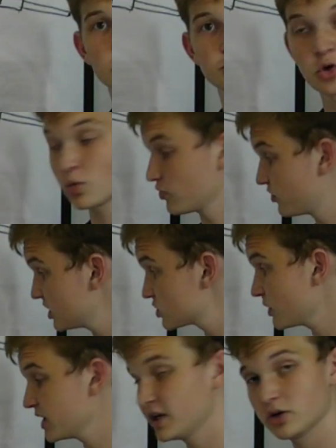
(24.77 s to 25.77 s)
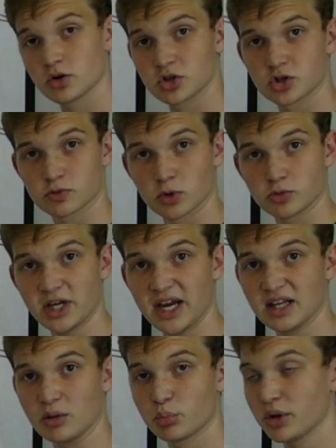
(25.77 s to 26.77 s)
So this right here is the
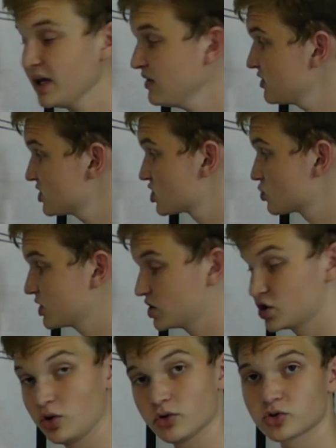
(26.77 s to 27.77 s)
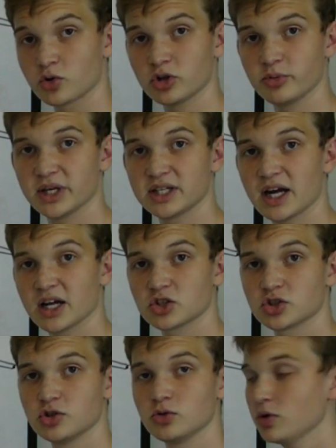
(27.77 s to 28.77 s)
rotating plate. This is what the shoulder is going to be
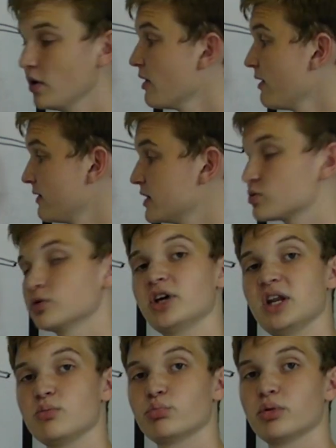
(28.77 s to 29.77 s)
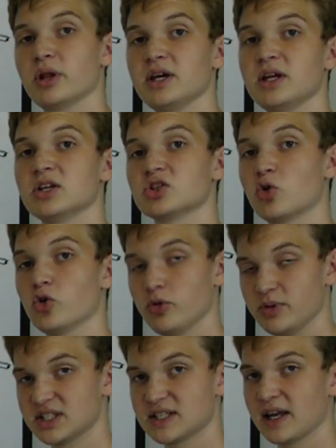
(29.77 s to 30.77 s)
attached to. This rotating plate is going to
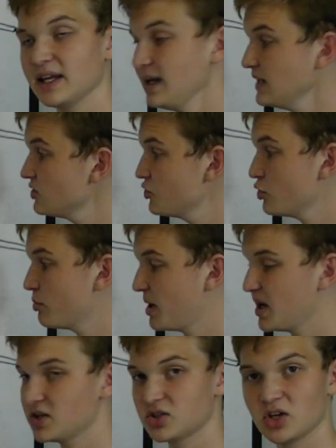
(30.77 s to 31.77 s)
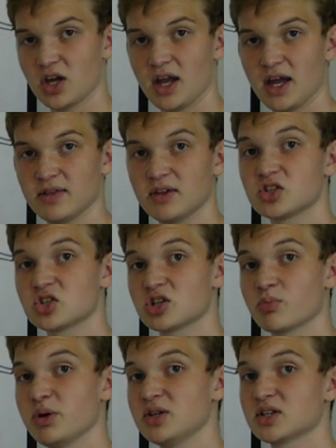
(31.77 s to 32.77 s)
be set into the base, and this is
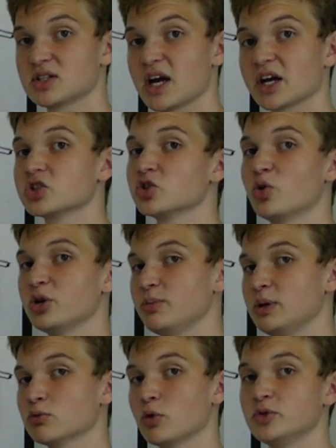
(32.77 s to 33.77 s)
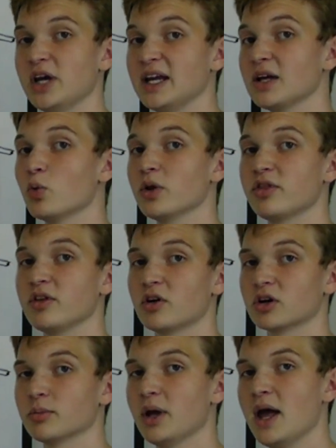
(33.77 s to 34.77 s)
the piece that's actually going to be rotating with the
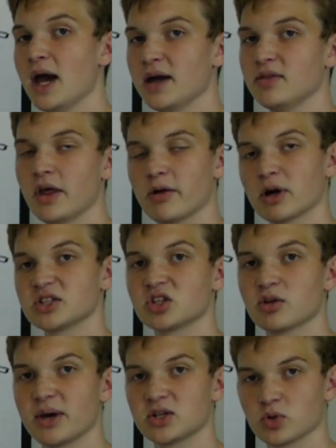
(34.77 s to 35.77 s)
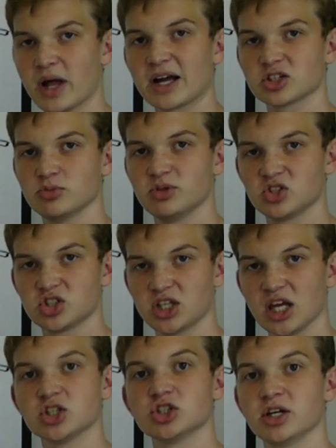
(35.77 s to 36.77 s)
arm, and the rest of the base will actually be
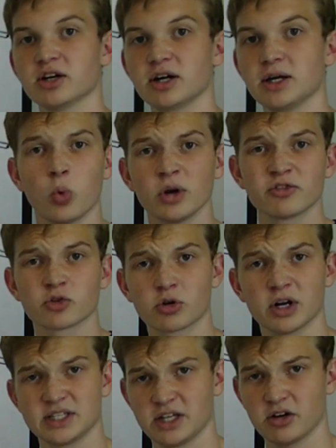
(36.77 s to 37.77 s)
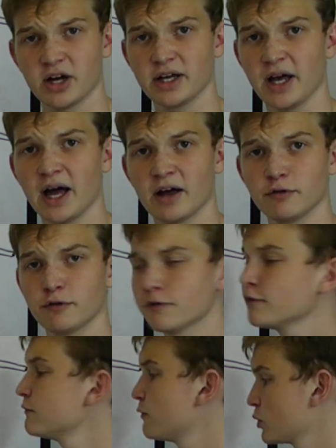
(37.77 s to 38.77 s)
stationary. One of the criteria I have
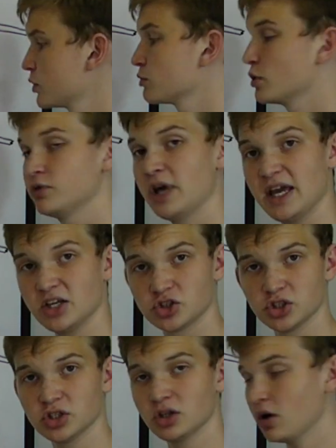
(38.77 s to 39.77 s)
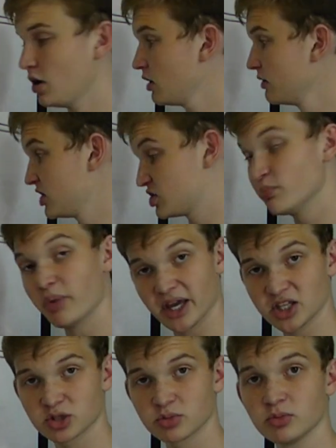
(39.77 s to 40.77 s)
for the rotation on this
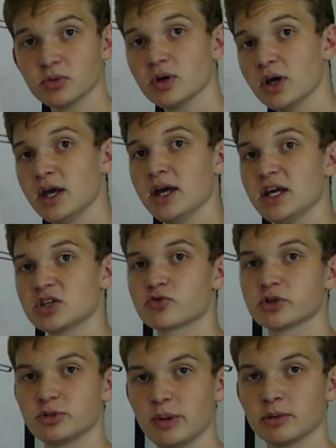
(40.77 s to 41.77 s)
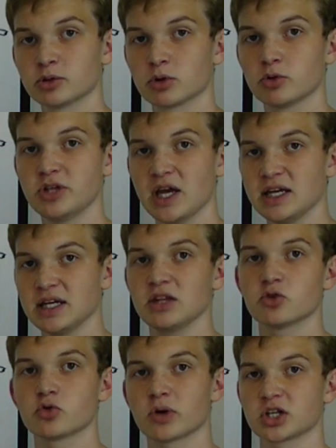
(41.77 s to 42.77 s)
base is for it to be able to rotate in
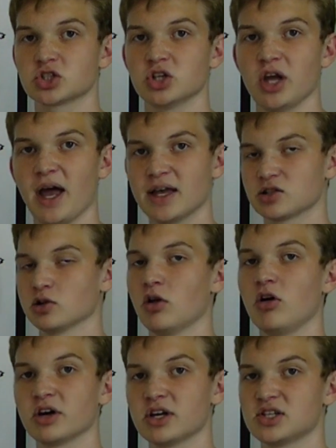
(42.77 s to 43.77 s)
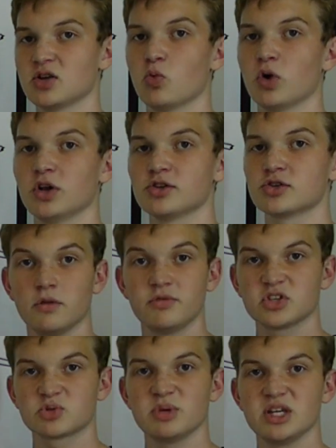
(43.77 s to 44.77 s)
either direction as long as it wants.
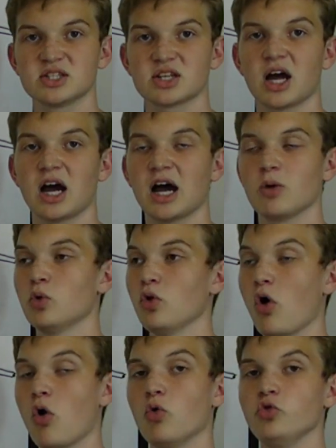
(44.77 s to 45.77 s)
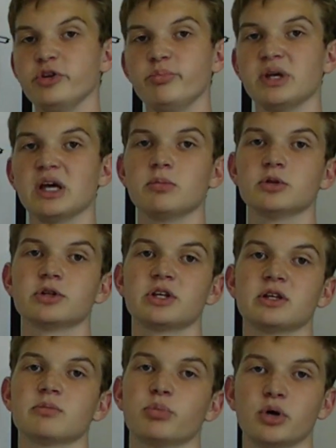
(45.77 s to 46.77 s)
This means I will only be able to
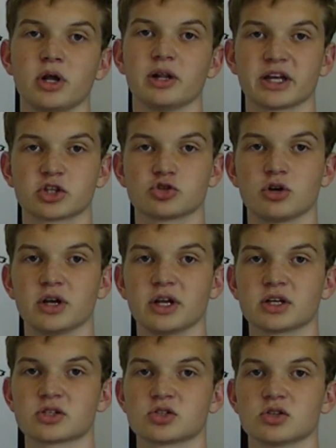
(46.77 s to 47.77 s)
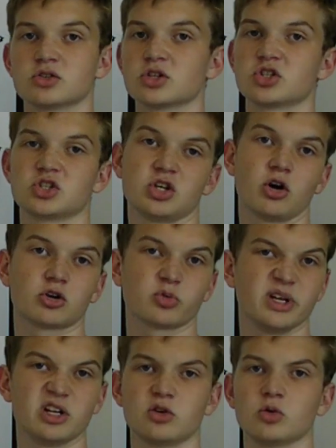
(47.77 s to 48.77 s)
put electronics, such as the
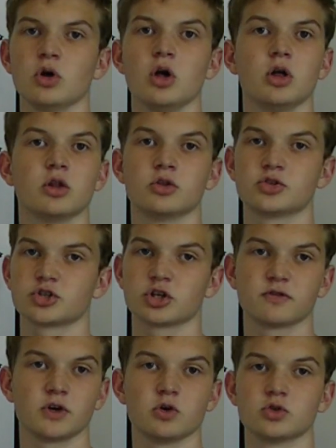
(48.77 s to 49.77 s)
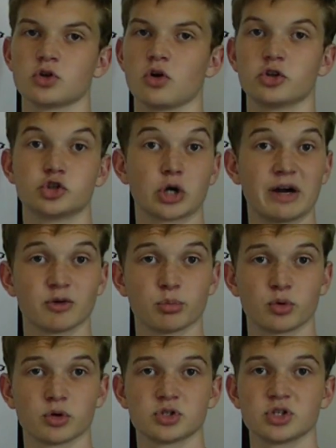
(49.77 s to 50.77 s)
Arduino, the servos, all the driver
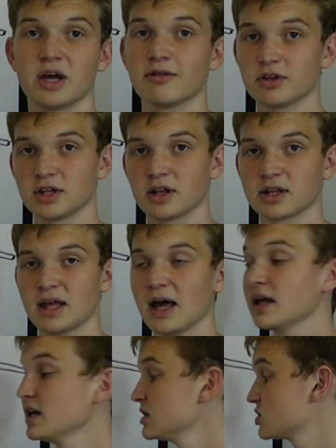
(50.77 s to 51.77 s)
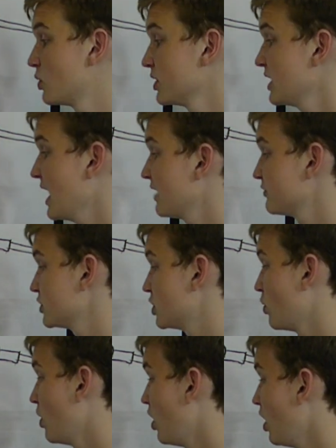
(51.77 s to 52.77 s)
boards, everything like that is going to have to
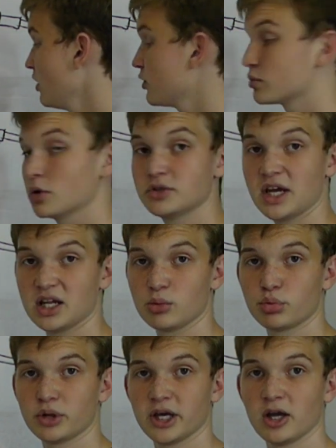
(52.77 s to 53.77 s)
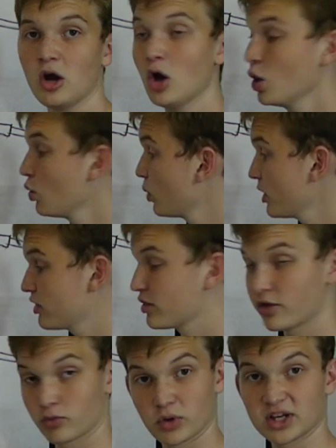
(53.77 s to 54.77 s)
go on the rotating plate
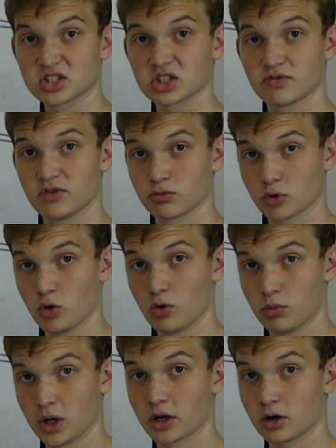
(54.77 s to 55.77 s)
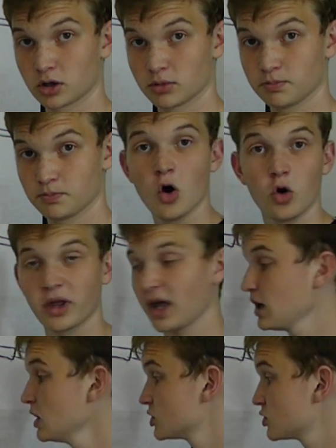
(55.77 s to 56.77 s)
with the rest of the robot arm.
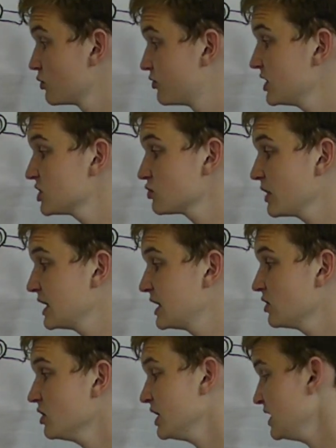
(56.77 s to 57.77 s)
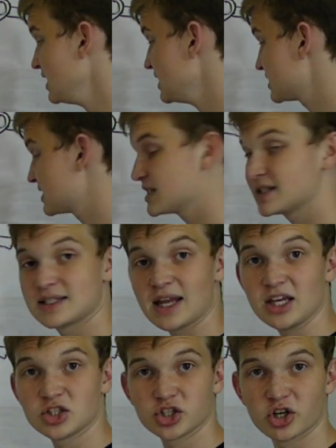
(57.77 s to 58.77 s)
Okay, so this right here is the
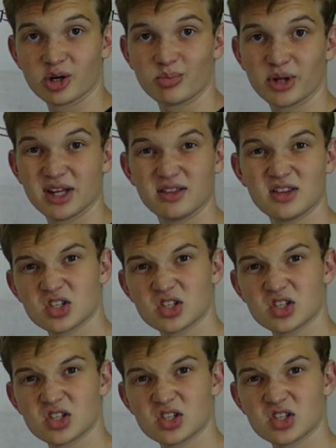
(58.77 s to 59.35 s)
stationary plate.